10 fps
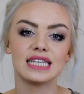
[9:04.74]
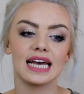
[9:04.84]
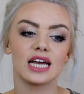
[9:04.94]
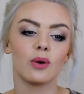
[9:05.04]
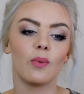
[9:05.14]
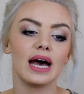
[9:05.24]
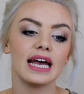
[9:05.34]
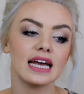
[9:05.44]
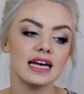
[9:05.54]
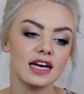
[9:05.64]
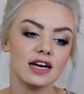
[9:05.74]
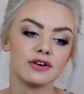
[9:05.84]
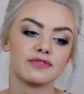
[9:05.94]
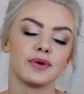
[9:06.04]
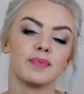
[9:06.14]
take away
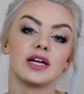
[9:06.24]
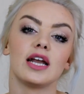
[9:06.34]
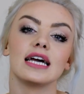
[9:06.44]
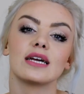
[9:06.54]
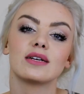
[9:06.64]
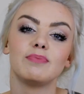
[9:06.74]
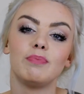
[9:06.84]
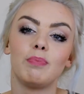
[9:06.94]
from the like